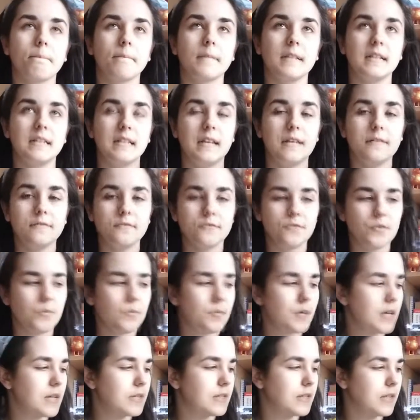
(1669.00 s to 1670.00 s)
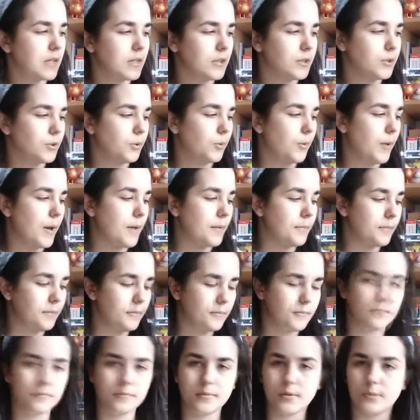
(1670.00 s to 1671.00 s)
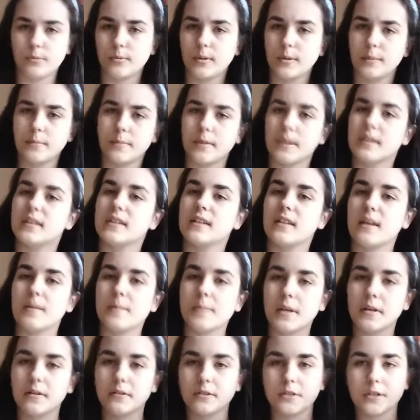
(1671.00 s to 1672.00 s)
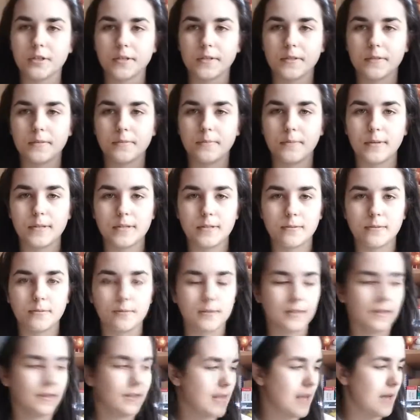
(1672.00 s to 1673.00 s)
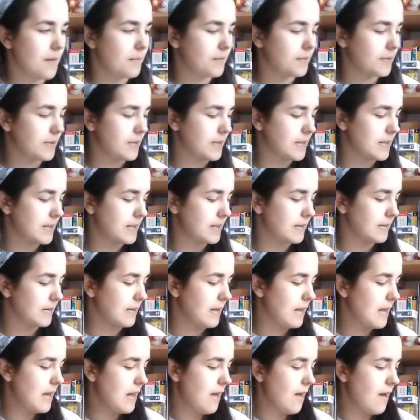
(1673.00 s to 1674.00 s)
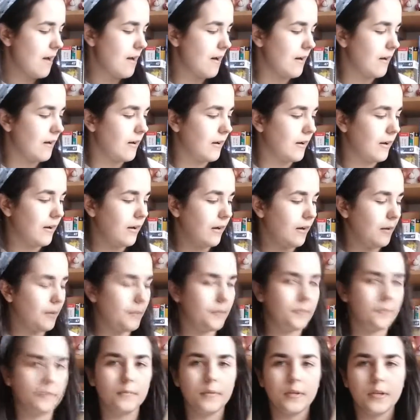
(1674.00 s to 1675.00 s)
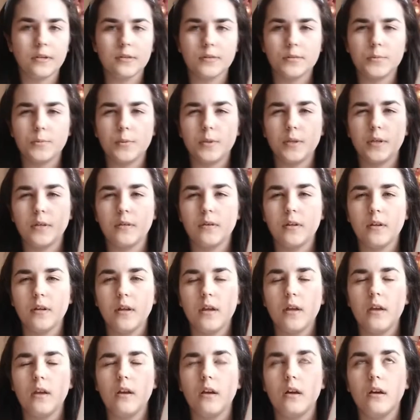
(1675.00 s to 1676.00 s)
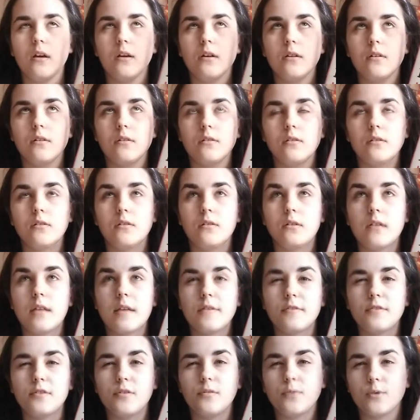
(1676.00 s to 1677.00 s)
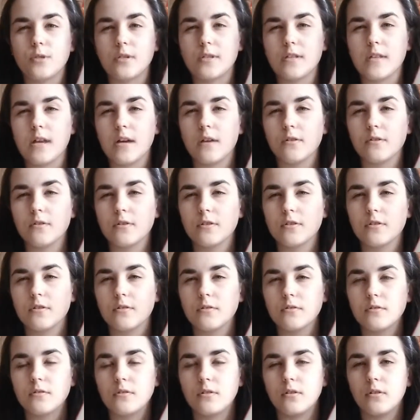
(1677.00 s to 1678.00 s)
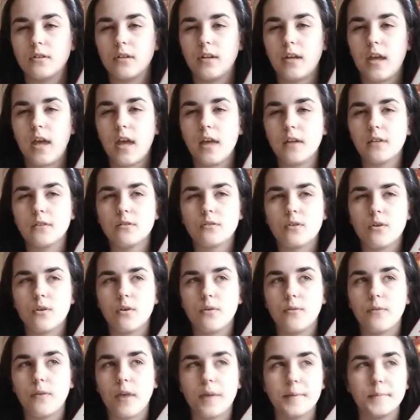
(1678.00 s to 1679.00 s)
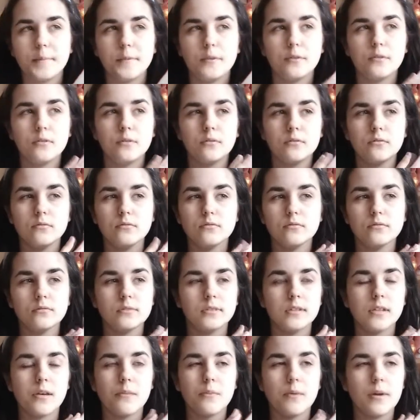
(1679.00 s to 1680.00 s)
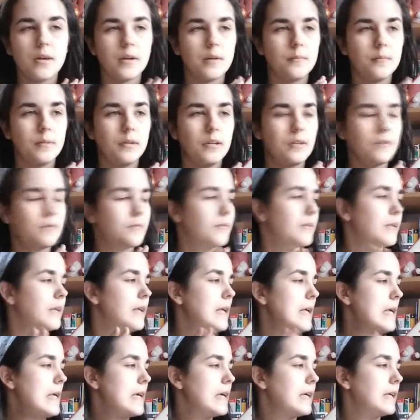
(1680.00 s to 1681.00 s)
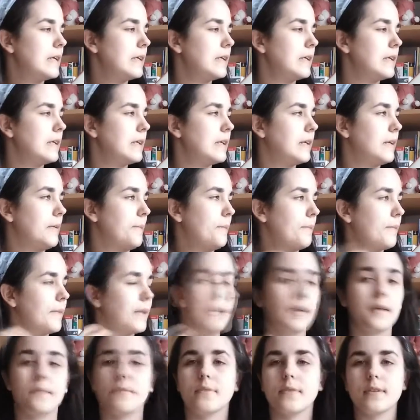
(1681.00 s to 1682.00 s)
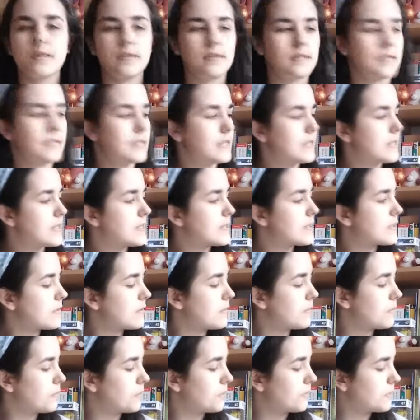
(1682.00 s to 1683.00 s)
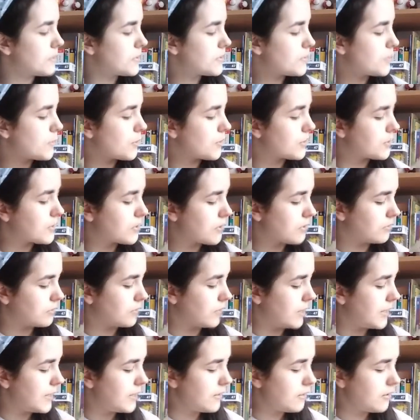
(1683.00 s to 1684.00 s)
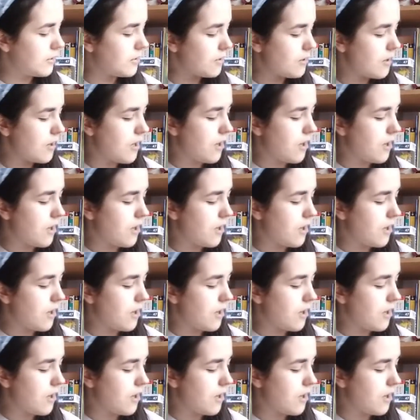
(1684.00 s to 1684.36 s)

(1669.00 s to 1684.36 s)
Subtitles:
live stream yet. I don't know why. Probably my because just busy with exam season. Because we live stream was announced on the end of April somewhere, I believe. Yeah, this book is called Lingo